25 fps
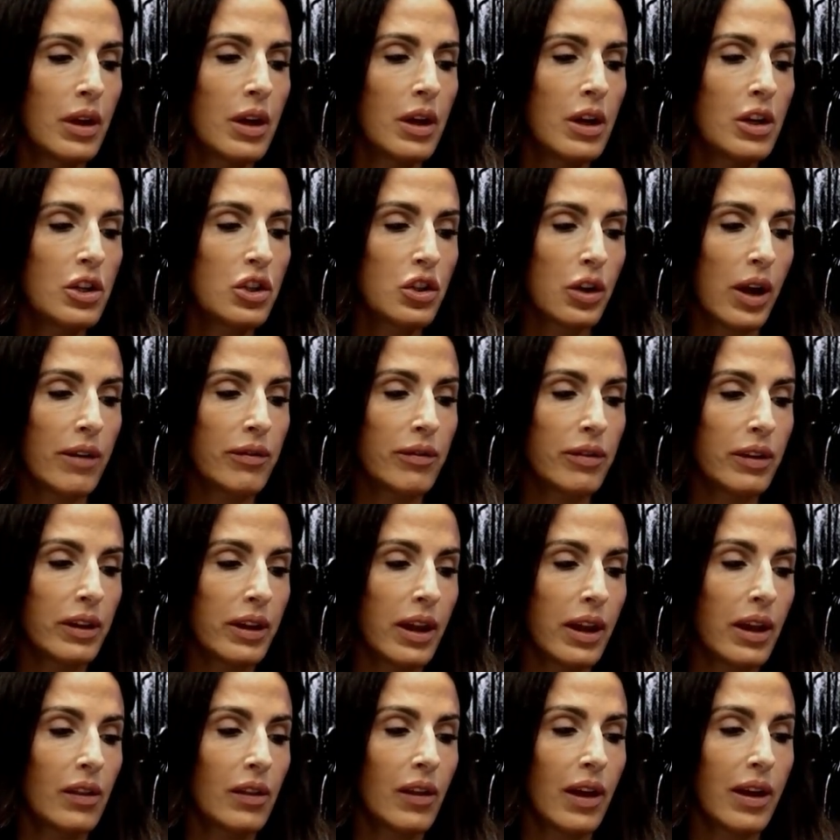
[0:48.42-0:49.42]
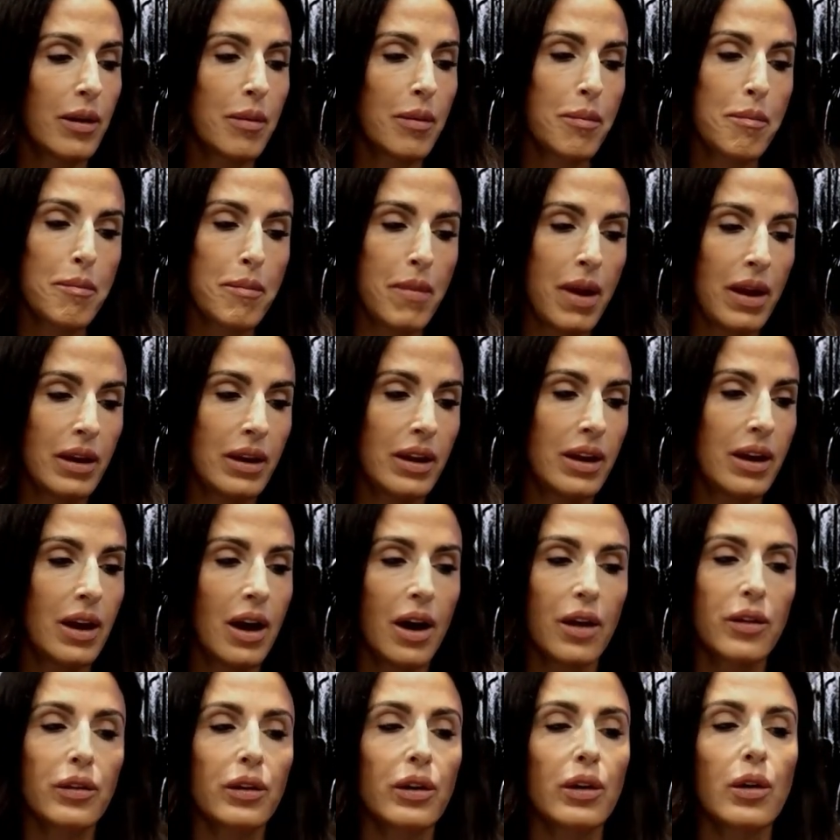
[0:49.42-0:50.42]
Trafficking, like many
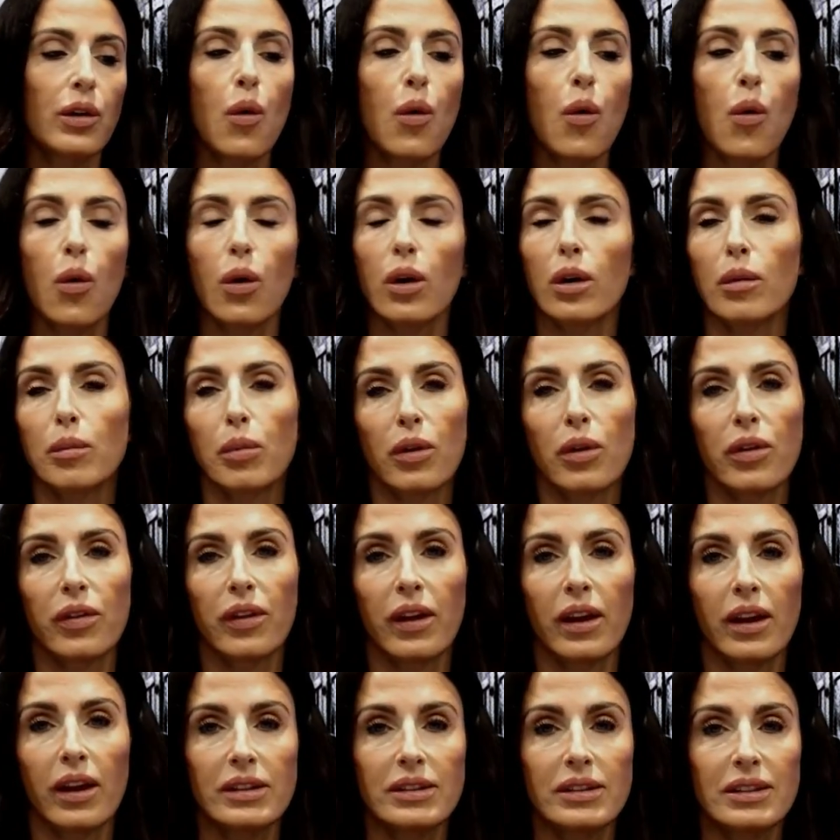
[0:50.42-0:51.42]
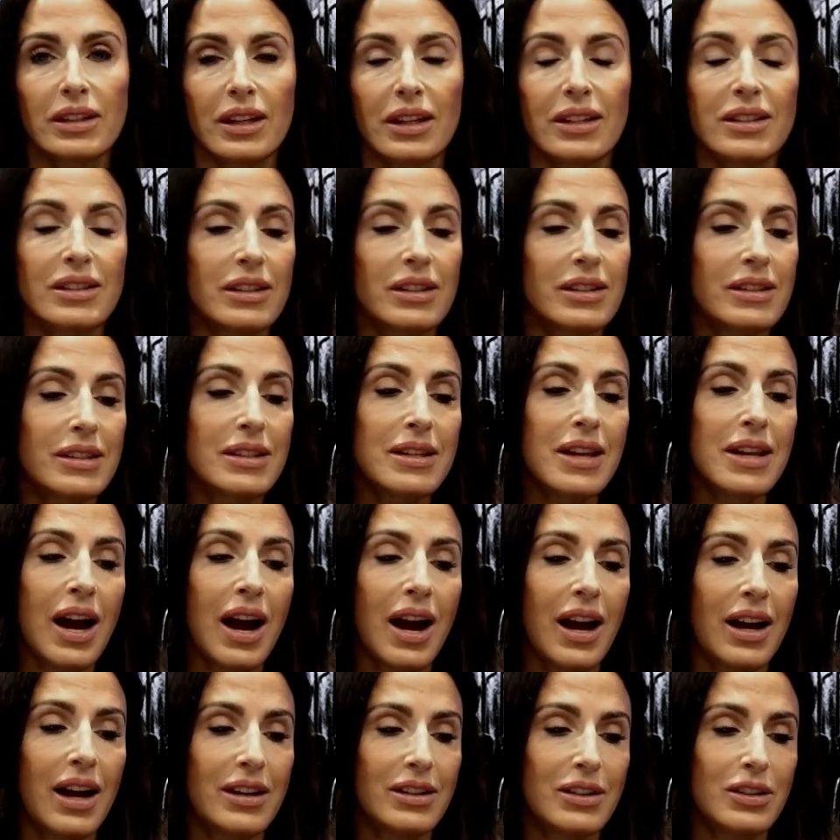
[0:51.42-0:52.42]
other horrible things, it does
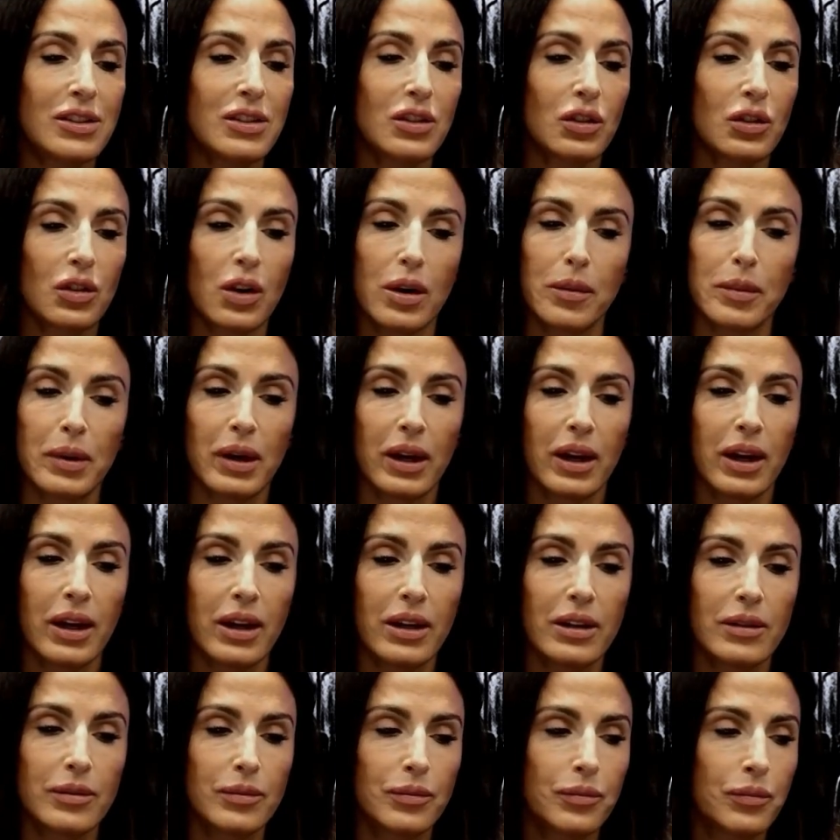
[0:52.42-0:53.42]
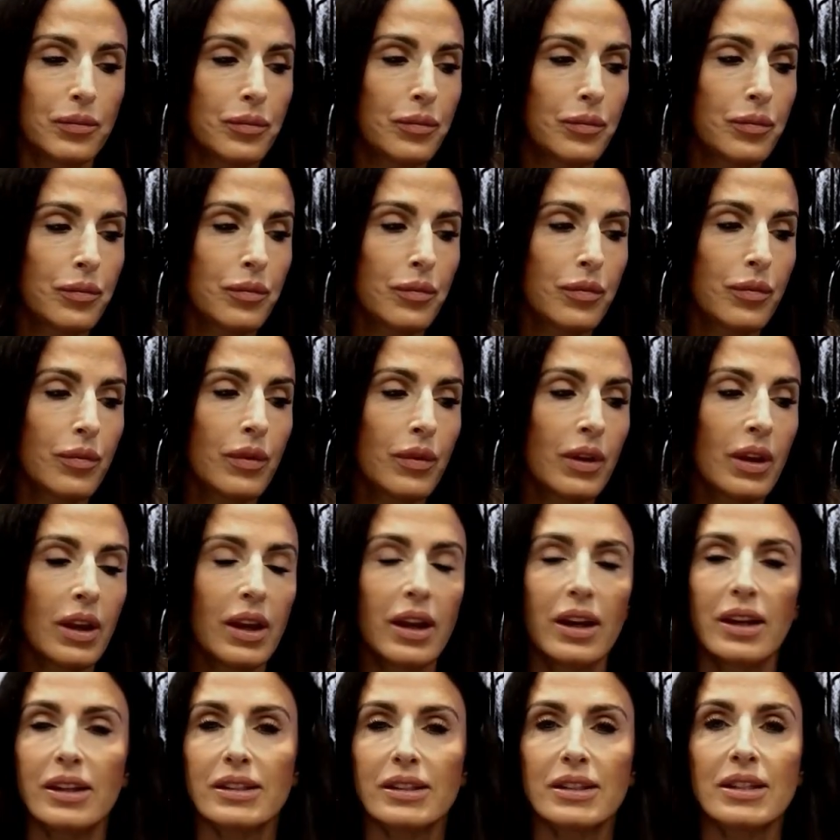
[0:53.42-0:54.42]
not discriminate. It
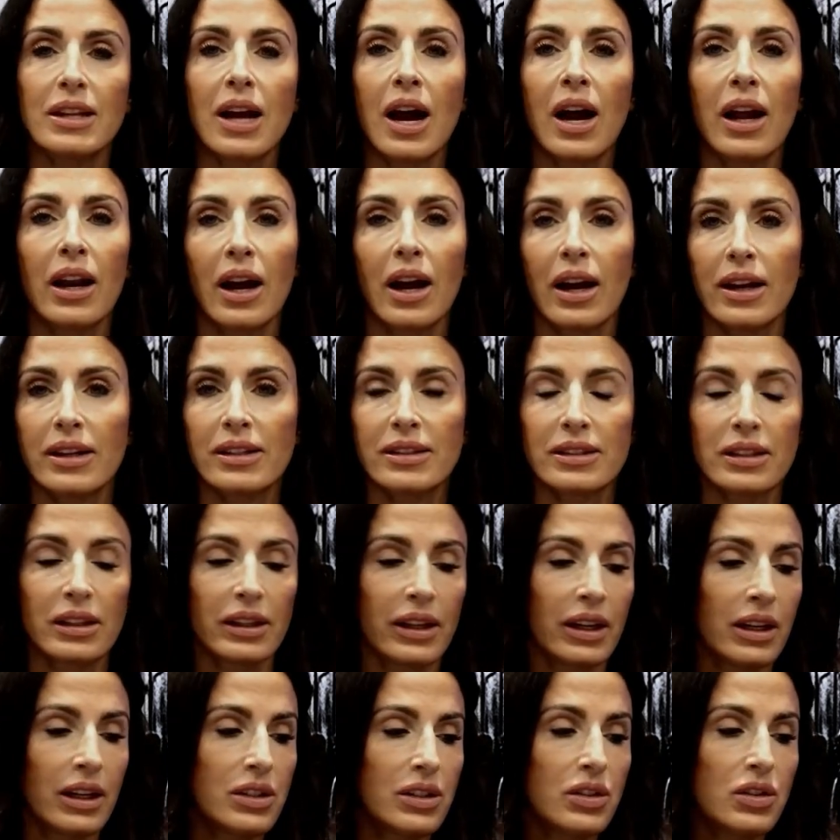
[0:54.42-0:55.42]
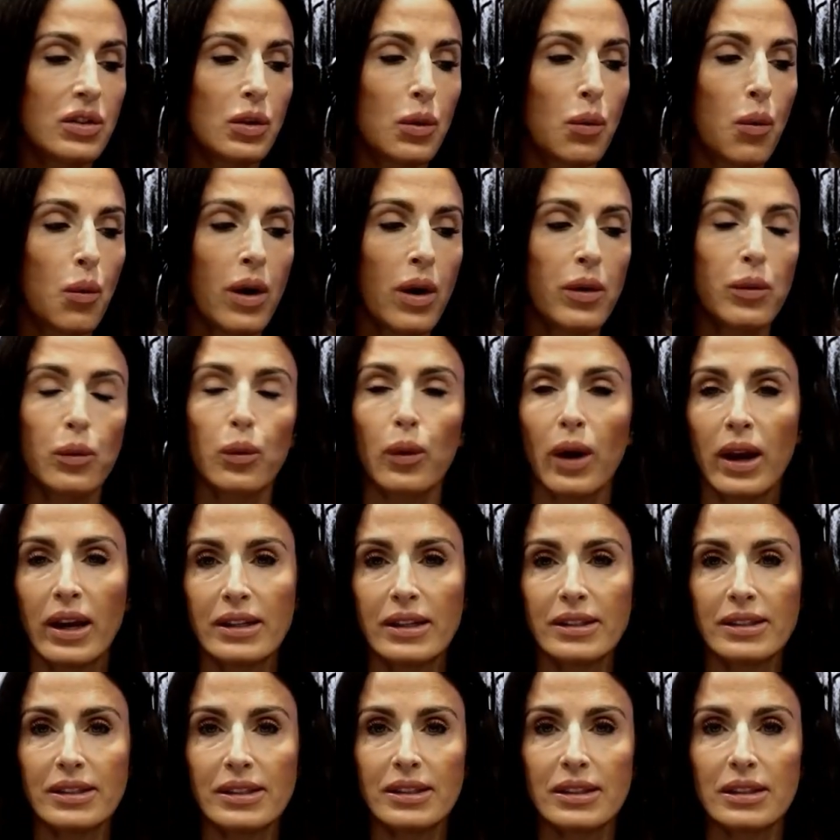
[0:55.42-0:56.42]
is not isolated to one
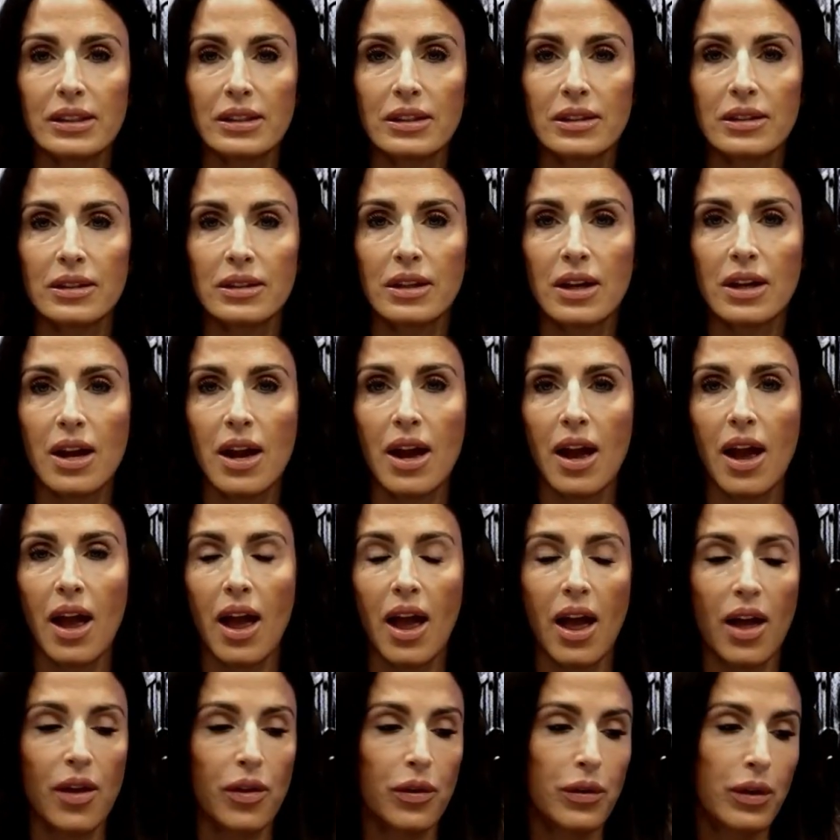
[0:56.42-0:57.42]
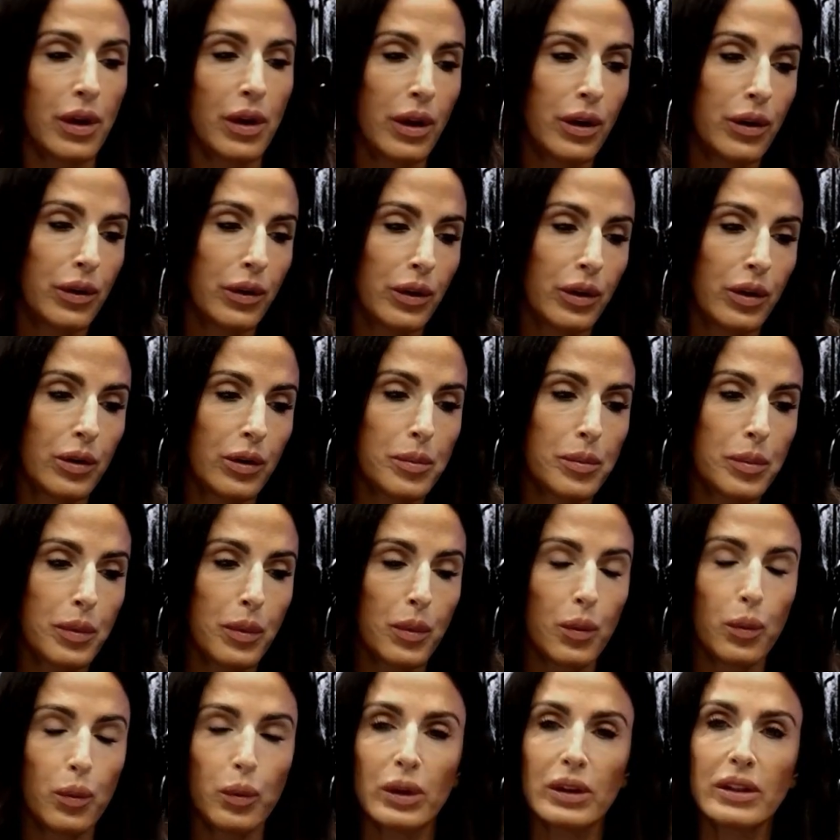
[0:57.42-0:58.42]
race, ethnic group,
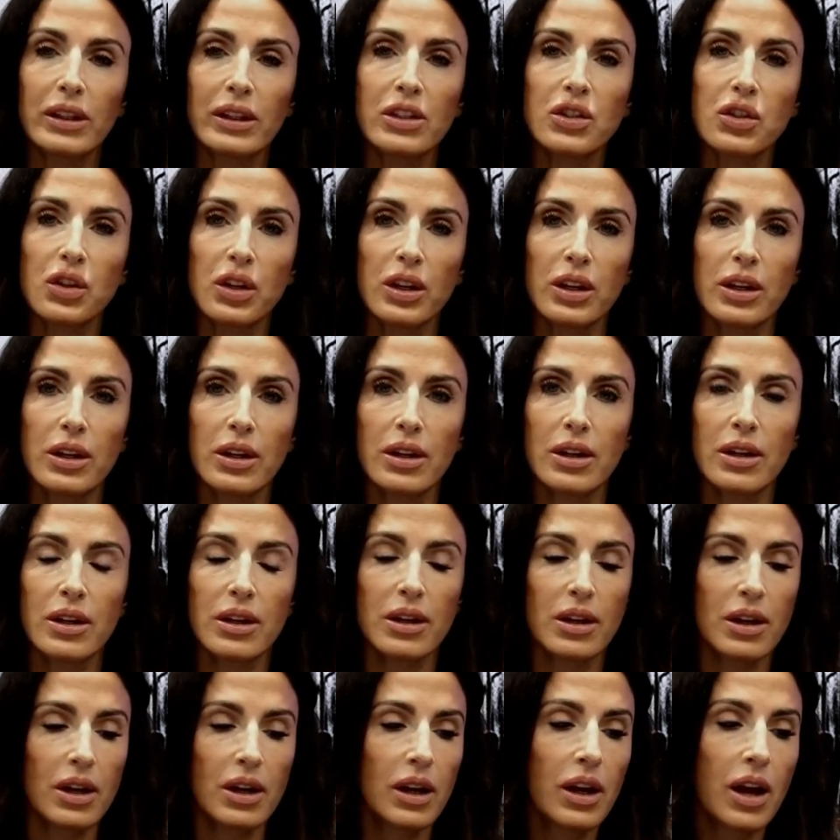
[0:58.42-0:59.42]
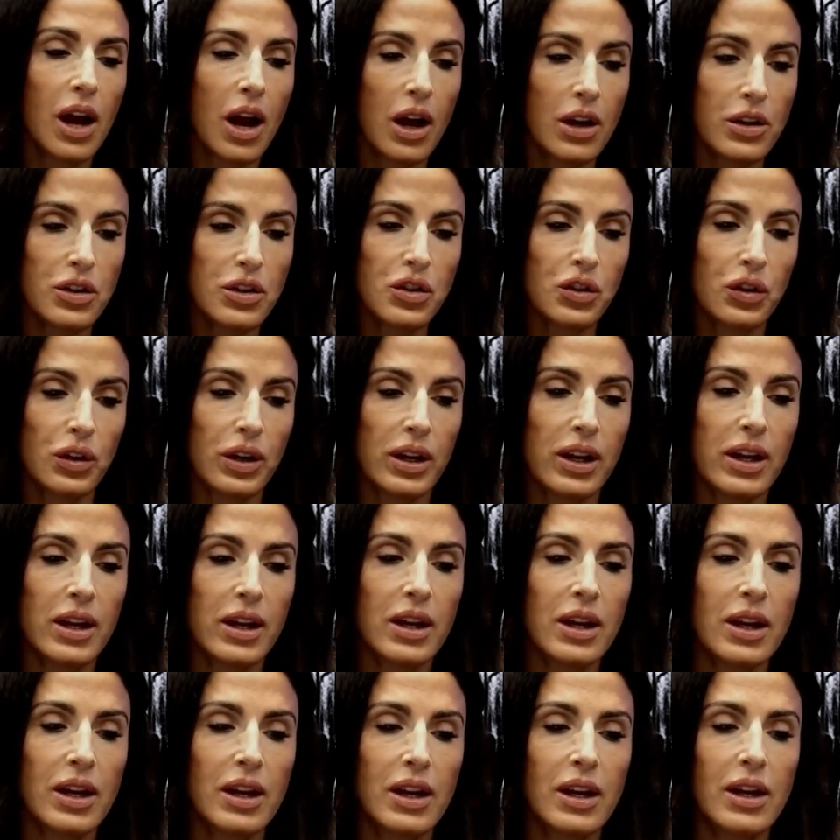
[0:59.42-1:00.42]
religion, country,
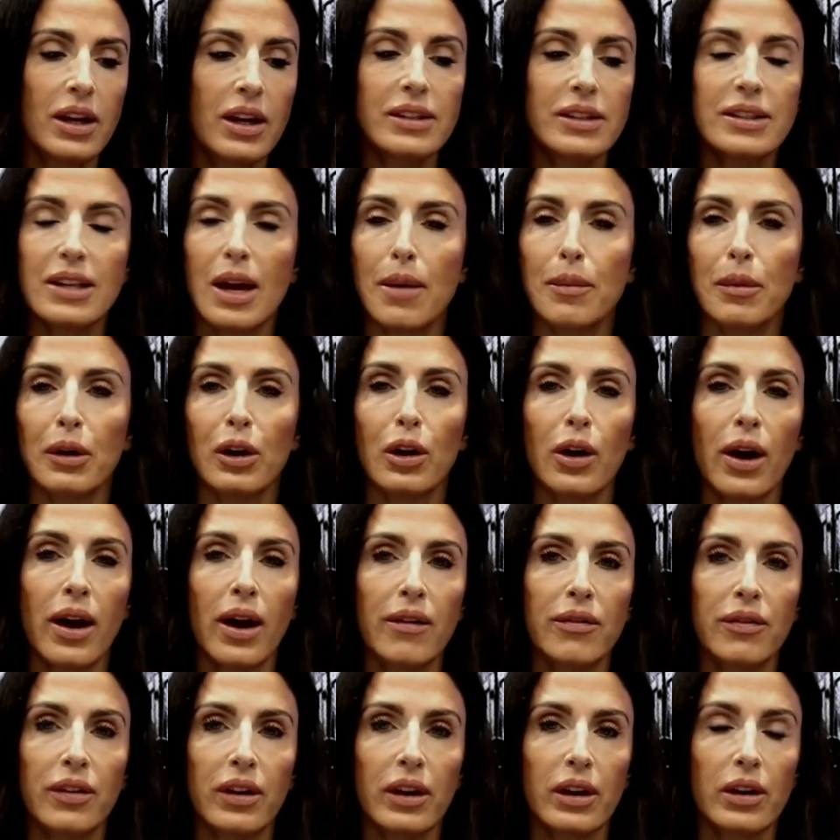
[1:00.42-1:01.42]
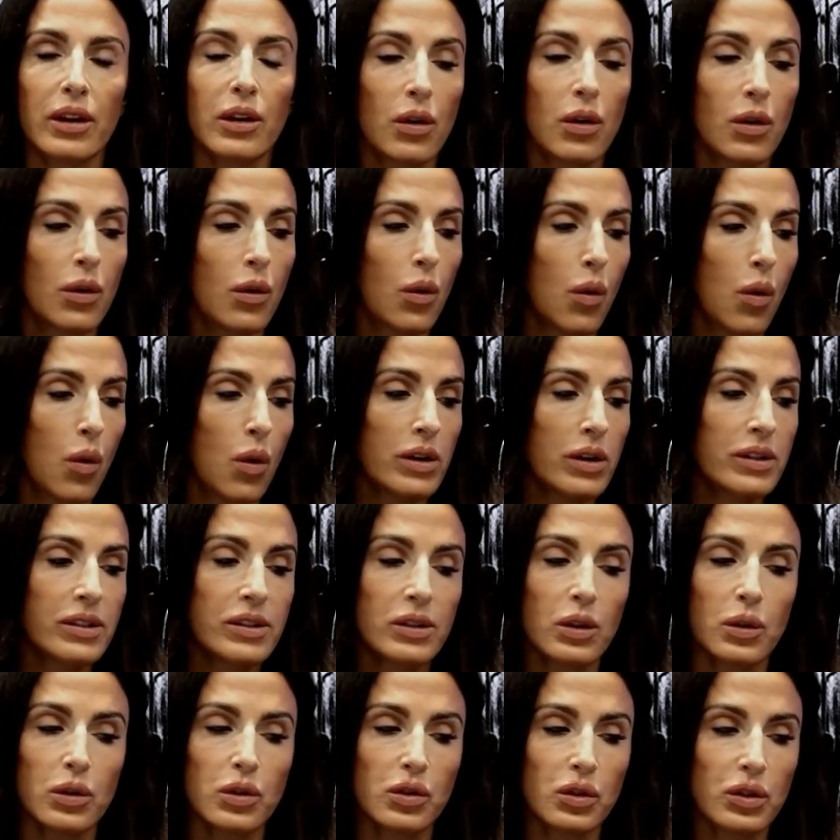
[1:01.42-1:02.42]
demographic, or
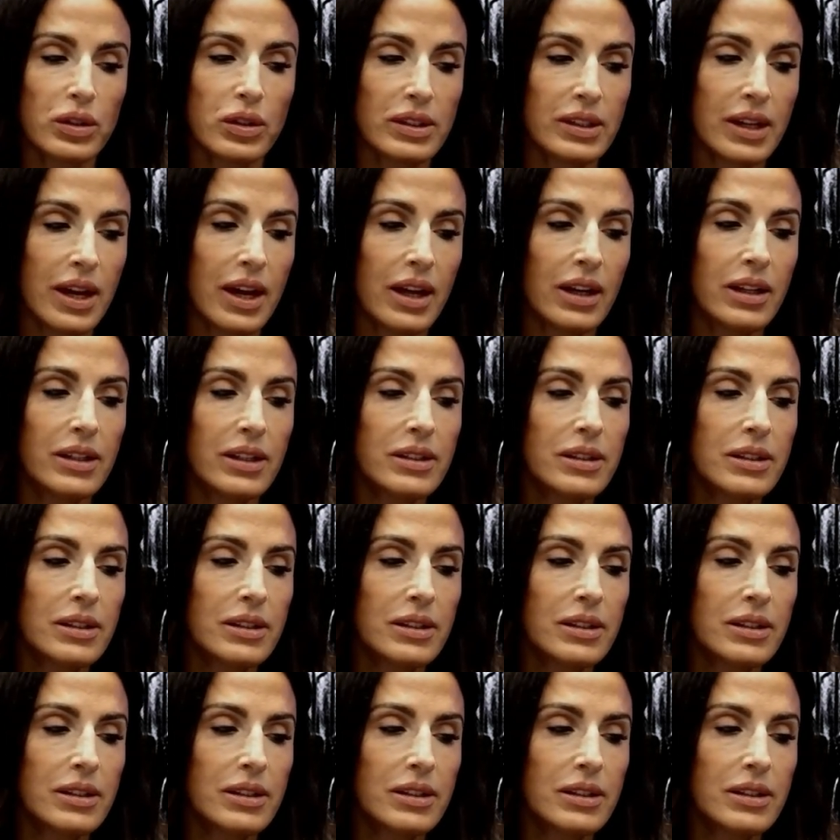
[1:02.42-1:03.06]
social status.